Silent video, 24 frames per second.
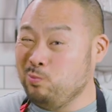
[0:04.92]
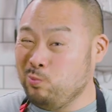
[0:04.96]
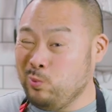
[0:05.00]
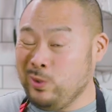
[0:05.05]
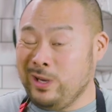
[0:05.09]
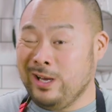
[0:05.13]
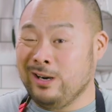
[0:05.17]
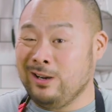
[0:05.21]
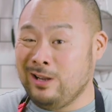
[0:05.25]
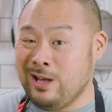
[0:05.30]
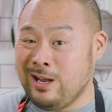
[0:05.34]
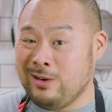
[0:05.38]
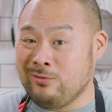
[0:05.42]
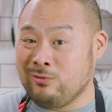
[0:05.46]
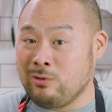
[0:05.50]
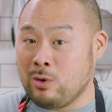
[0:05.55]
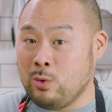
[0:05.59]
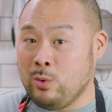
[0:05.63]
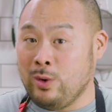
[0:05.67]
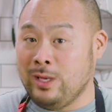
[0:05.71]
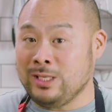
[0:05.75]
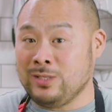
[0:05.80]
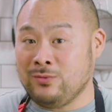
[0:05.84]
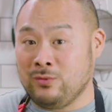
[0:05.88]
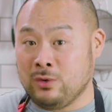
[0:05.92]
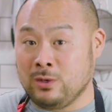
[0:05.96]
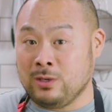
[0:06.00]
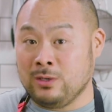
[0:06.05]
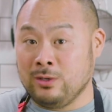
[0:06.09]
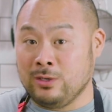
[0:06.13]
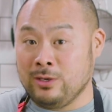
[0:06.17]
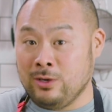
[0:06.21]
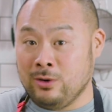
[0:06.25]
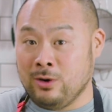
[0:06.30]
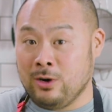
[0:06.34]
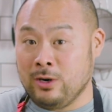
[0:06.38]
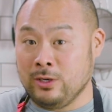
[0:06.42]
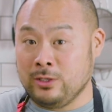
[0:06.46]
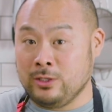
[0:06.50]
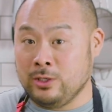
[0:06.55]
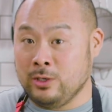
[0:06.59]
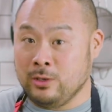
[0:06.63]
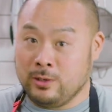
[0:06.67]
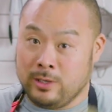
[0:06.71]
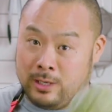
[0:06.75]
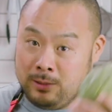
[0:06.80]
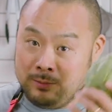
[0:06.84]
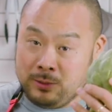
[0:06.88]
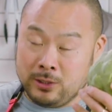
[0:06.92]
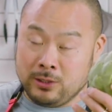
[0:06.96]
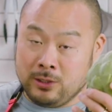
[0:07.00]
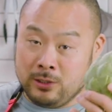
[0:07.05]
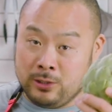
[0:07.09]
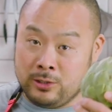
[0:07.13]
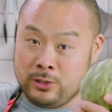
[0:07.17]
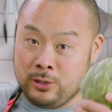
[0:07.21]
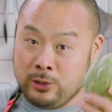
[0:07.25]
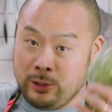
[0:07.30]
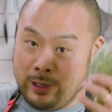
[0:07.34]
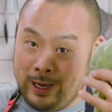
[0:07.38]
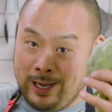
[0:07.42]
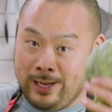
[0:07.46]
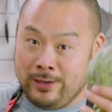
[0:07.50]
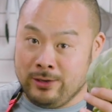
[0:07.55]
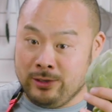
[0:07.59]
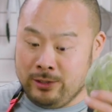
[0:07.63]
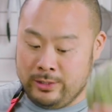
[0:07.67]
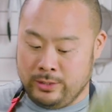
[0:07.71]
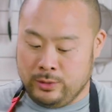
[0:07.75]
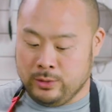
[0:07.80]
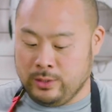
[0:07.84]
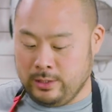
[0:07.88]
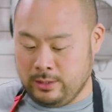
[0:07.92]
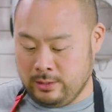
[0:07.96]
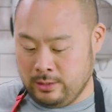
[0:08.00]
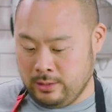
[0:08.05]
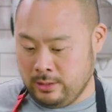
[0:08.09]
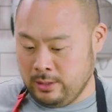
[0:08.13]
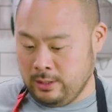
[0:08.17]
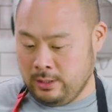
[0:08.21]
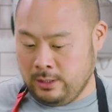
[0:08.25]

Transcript: We get a lot of requests for cooking artichoke, and I'm just gonna show you how to do it.